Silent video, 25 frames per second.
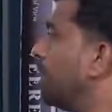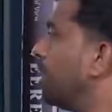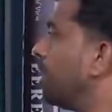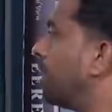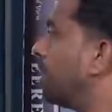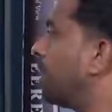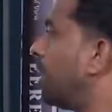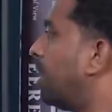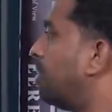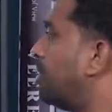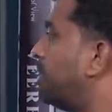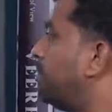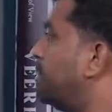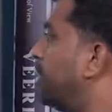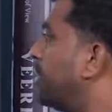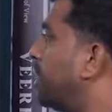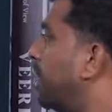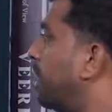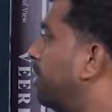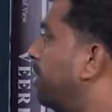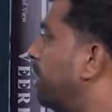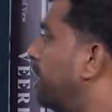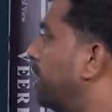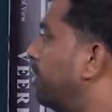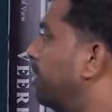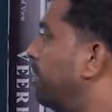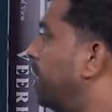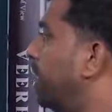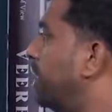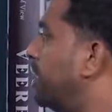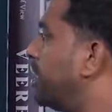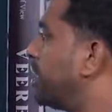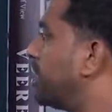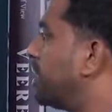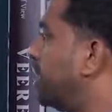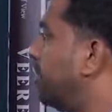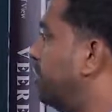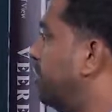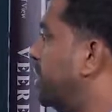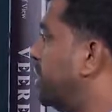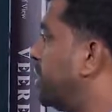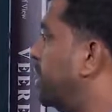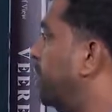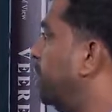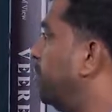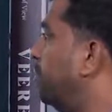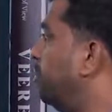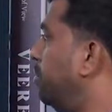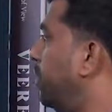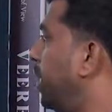Government revenue is
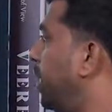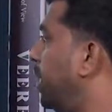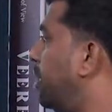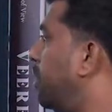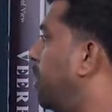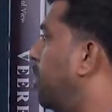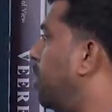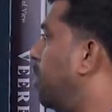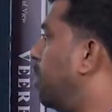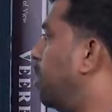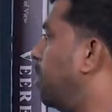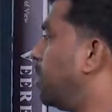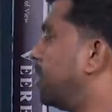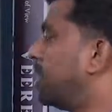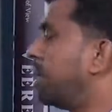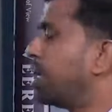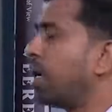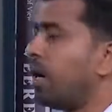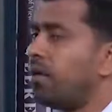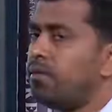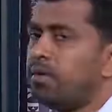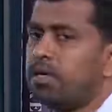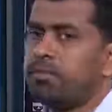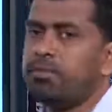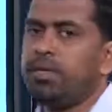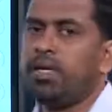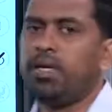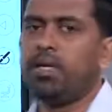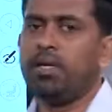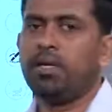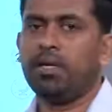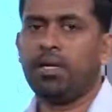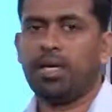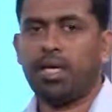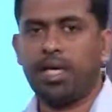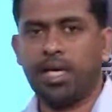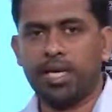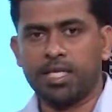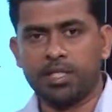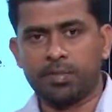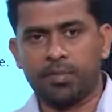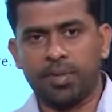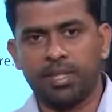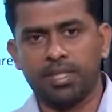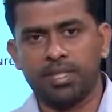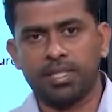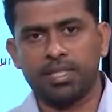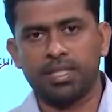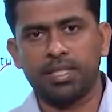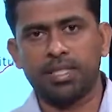sufficient to meet all the government
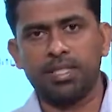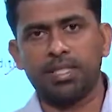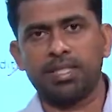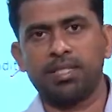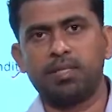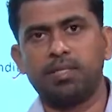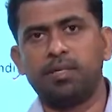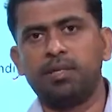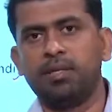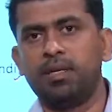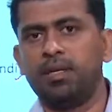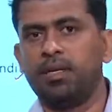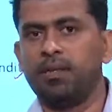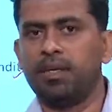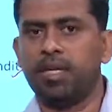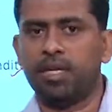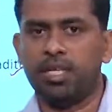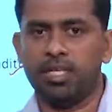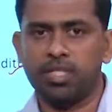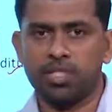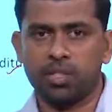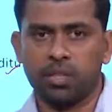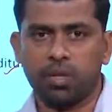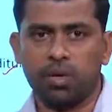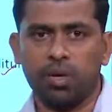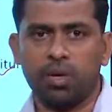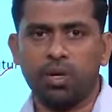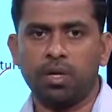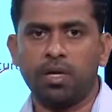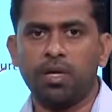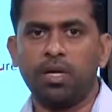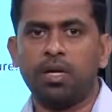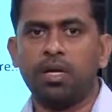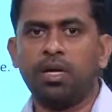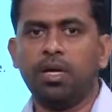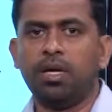expenses. It is wrong.